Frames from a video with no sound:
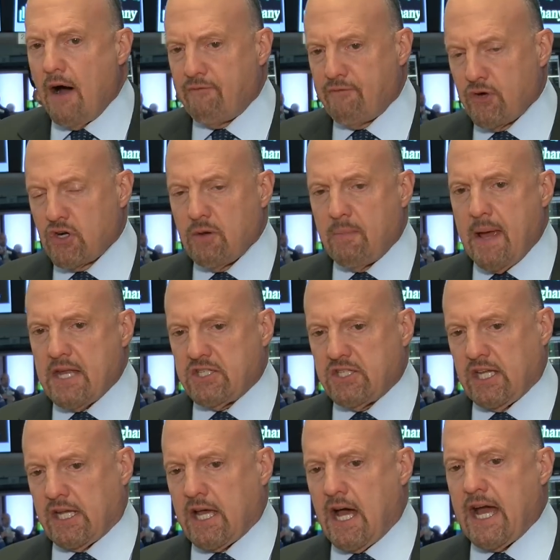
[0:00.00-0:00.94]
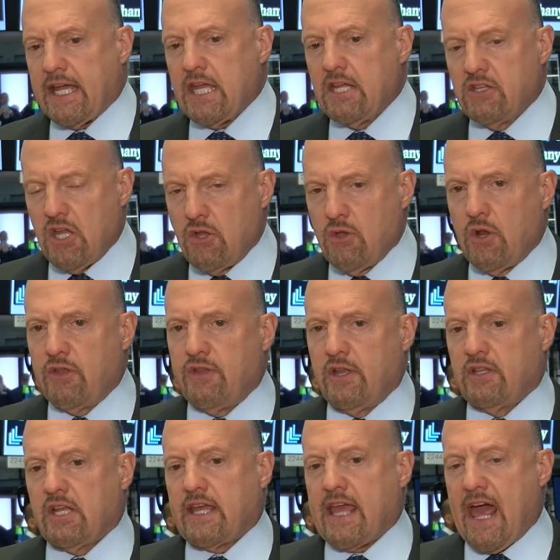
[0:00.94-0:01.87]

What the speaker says: For domestic, I continue to think that